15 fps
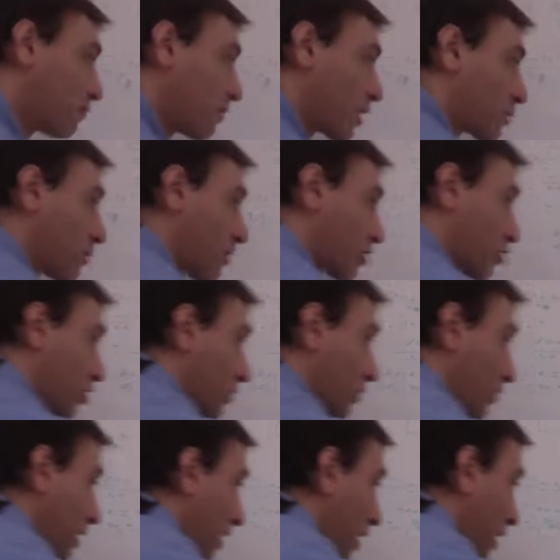my specialty
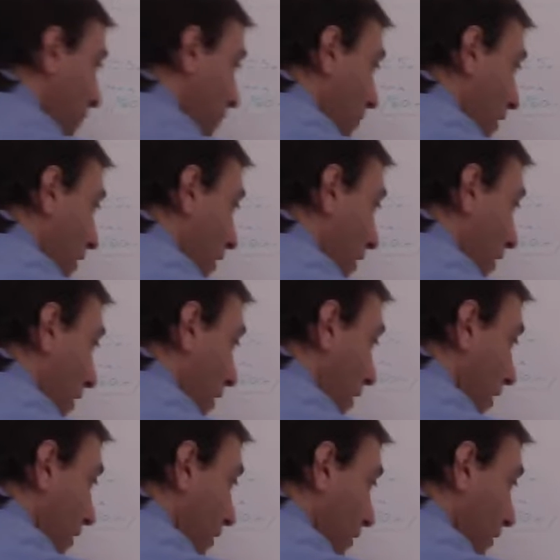right now.
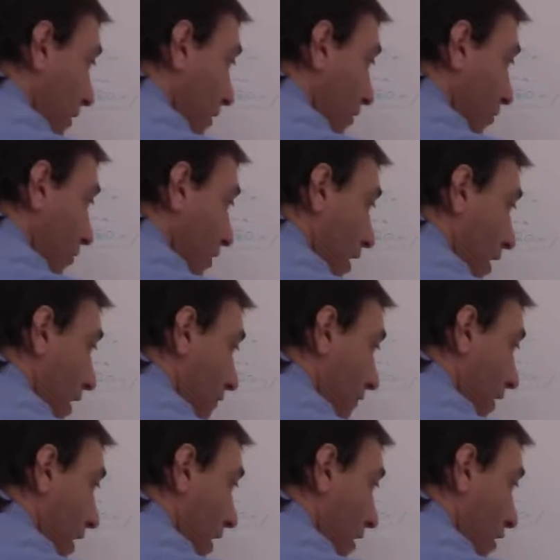S equals half
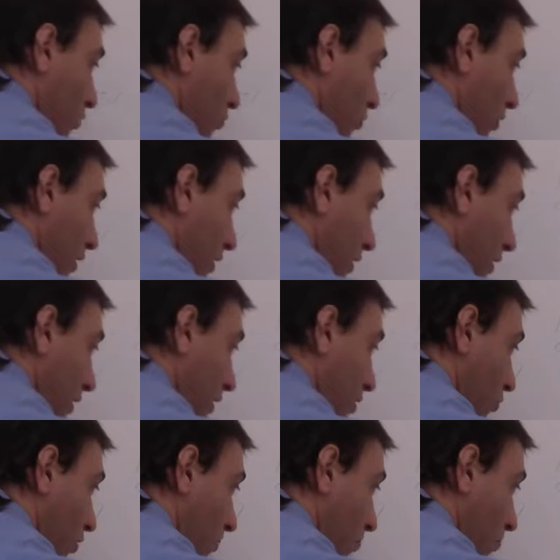a squared t
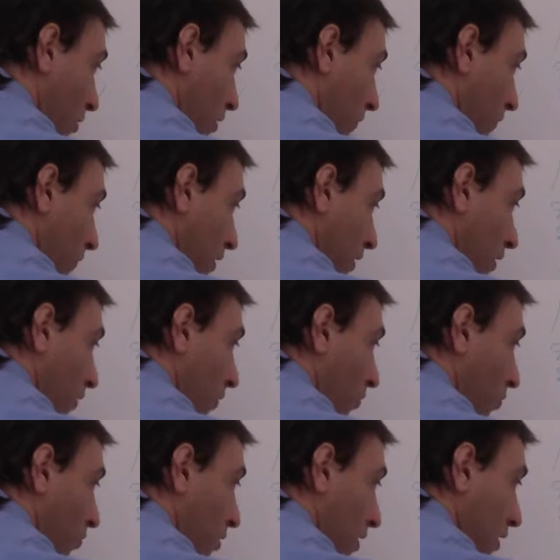squared plus
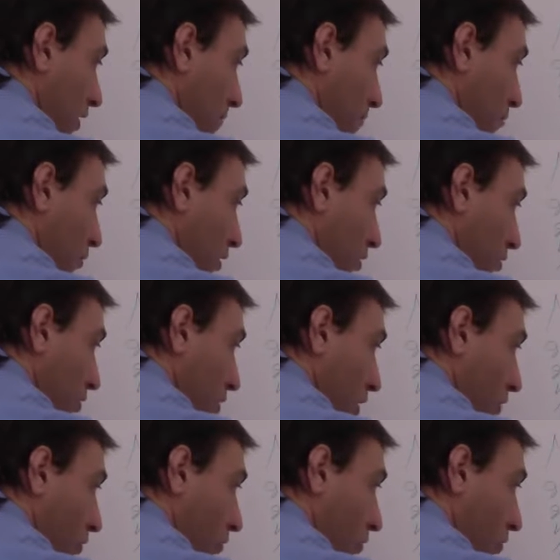bot plus
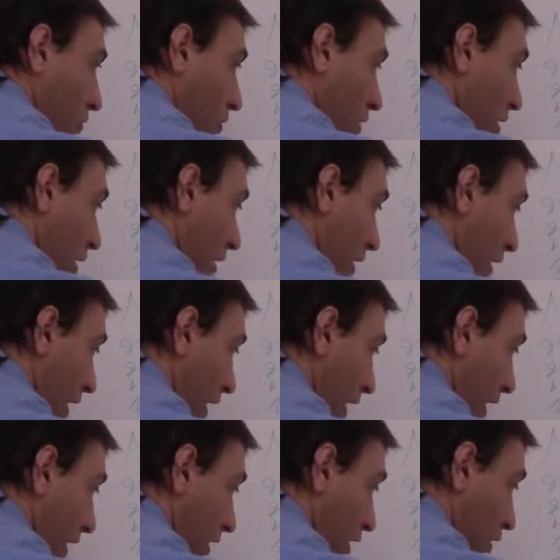yo.
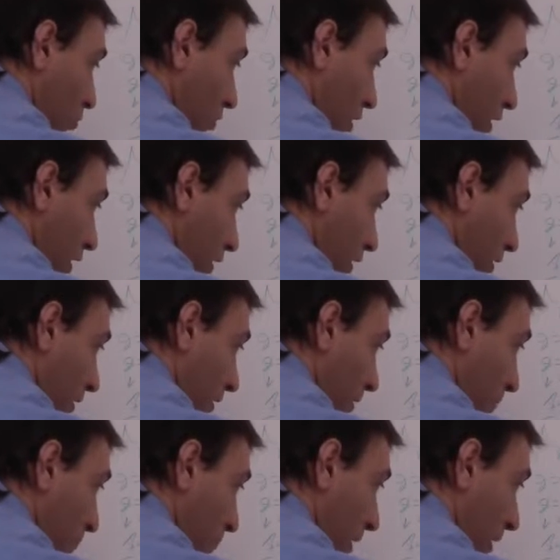A squared,
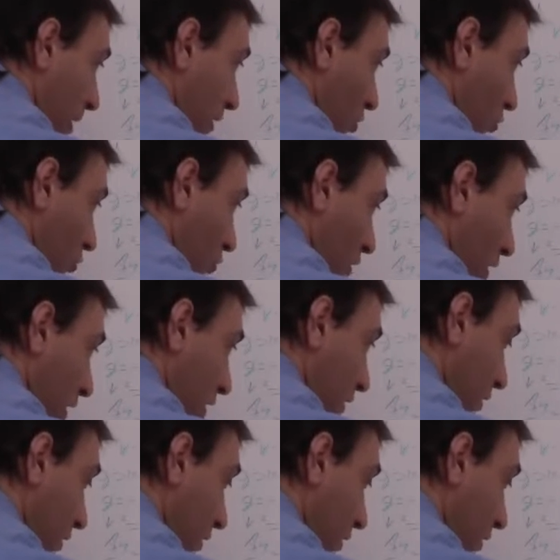b squared,